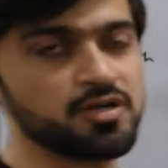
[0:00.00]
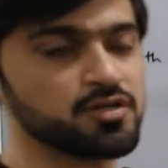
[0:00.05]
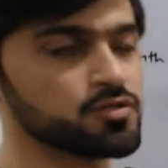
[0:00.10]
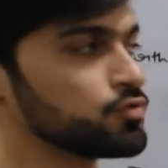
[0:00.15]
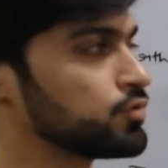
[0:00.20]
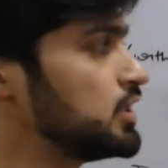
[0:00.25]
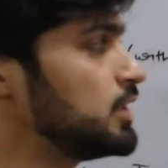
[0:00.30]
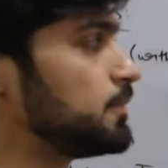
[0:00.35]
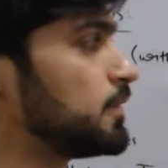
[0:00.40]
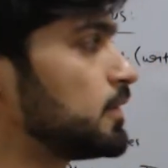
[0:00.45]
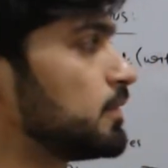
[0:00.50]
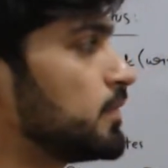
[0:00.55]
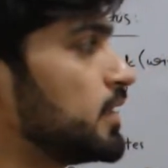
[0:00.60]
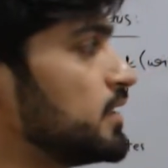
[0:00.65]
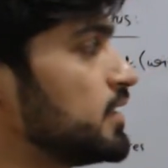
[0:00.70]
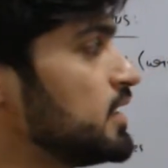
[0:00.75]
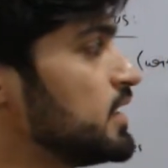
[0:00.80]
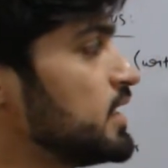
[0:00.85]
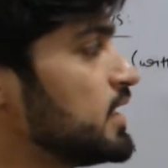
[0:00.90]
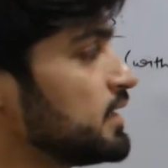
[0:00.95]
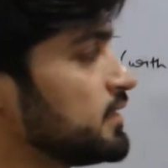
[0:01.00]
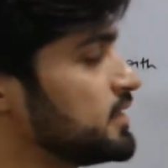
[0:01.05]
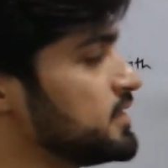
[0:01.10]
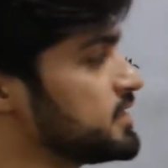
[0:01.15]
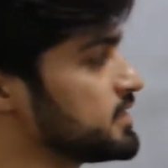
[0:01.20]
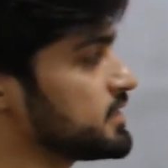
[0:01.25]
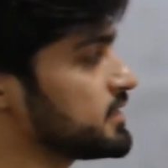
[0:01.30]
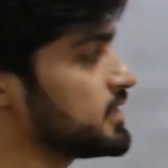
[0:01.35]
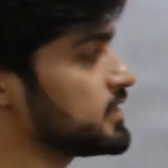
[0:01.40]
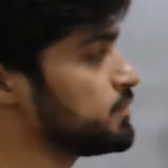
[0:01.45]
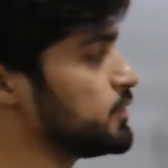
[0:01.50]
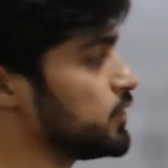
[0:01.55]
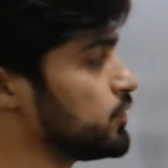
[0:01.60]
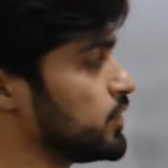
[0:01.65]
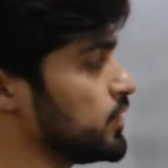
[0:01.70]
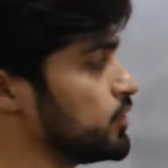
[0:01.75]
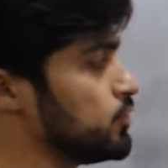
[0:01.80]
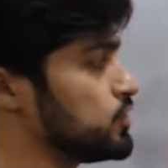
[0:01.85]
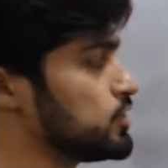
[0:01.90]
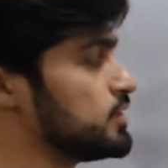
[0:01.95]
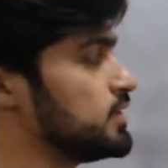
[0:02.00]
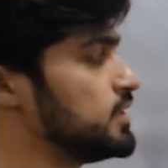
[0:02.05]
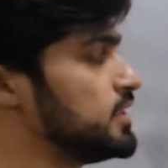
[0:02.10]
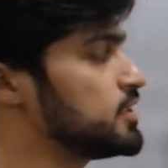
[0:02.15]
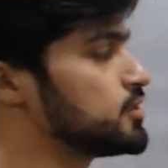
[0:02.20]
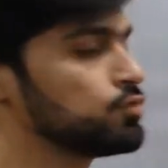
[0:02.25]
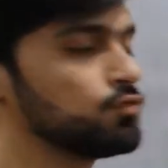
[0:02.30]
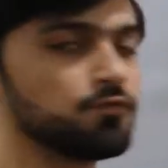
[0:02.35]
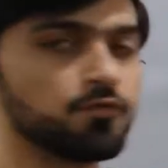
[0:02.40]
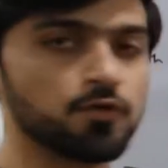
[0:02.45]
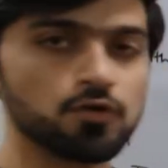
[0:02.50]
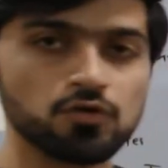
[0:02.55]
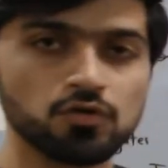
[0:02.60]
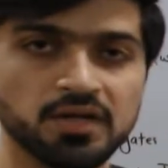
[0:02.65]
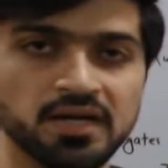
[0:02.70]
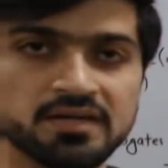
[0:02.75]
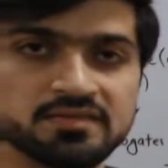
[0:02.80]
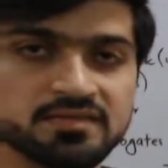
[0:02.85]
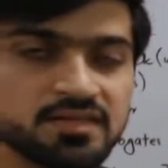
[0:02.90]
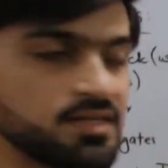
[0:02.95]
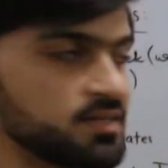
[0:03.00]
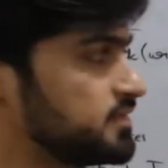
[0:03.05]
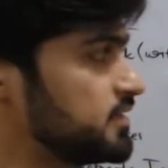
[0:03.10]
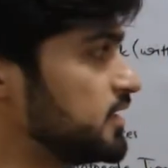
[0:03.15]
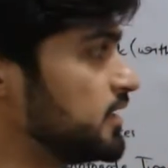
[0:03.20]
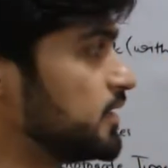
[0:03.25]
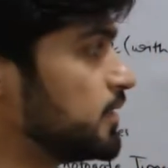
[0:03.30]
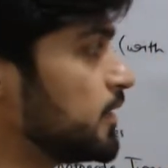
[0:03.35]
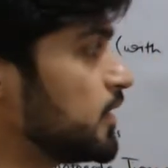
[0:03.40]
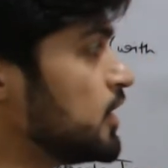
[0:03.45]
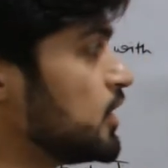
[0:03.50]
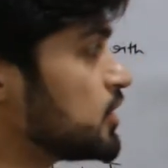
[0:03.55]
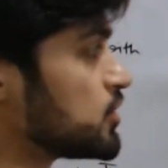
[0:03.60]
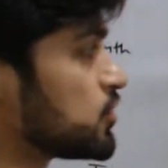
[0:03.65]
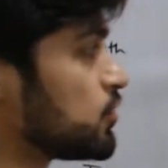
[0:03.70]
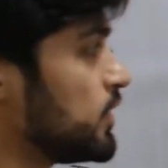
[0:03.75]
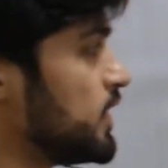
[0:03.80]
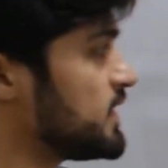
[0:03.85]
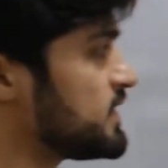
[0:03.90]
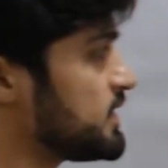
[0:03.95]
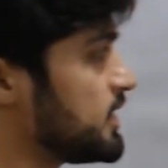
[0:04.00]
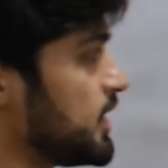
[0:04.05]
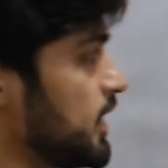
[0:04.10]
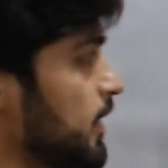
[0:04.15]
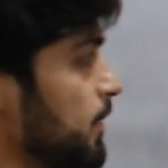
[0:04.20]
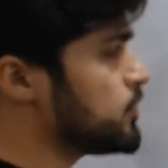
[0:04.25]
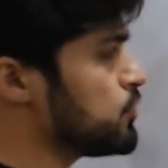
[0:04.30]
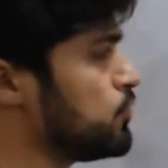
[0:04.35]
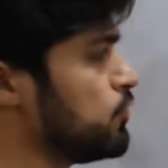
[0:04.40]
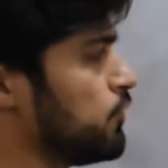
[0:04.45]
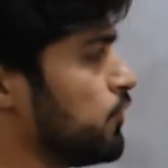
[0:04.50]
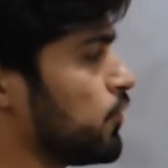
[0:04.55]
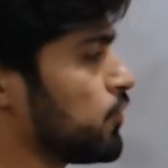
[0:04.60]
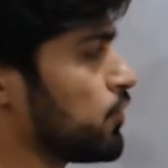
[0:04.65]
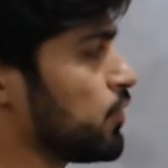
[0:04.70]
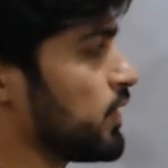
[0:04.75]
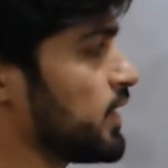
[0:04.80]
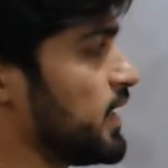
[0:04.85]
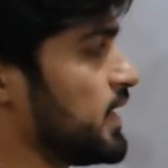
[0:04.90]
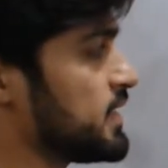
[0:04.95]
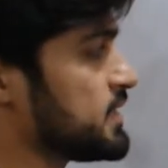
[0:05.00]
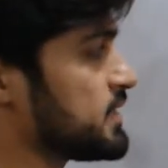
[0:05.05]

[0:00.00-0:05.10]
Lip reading: So keep in mind, the distance between these two photo gates is d. So let's say this photo gate